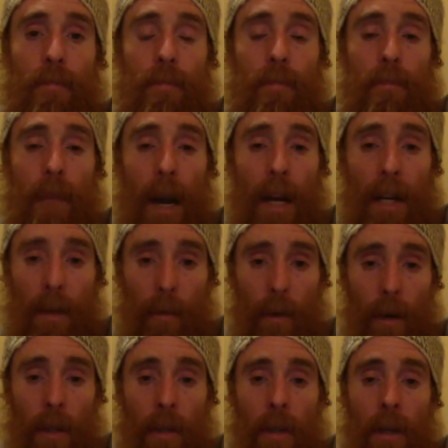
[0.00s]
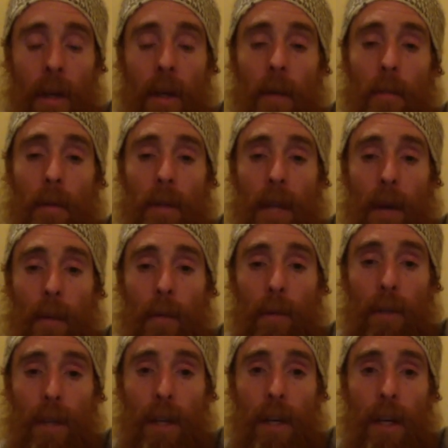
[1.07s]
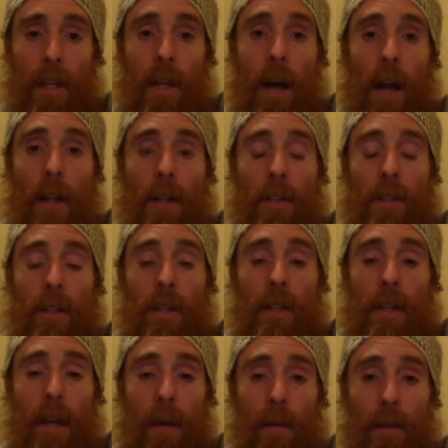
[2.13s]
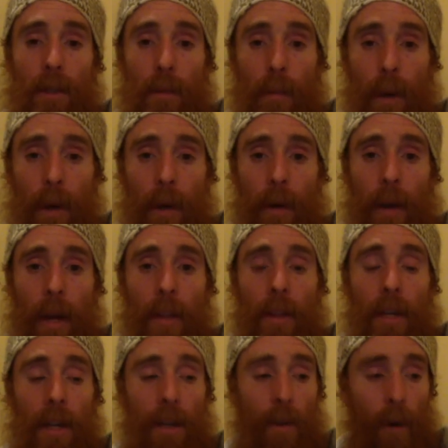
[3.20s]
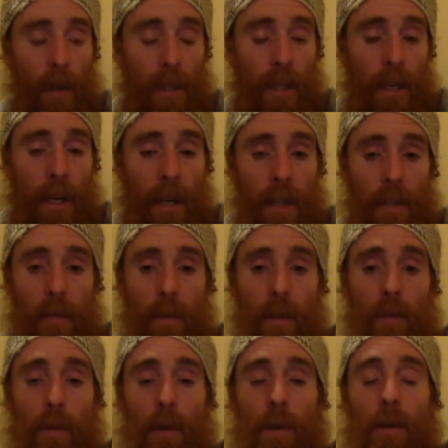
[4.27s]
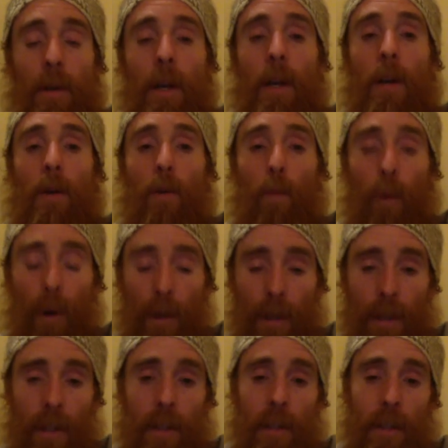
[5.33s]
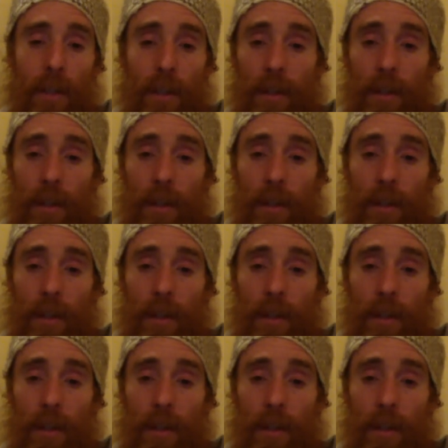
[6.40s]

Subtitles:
mighty one, but they did acknowledge that they were superior. And the anointed kings of Israel were the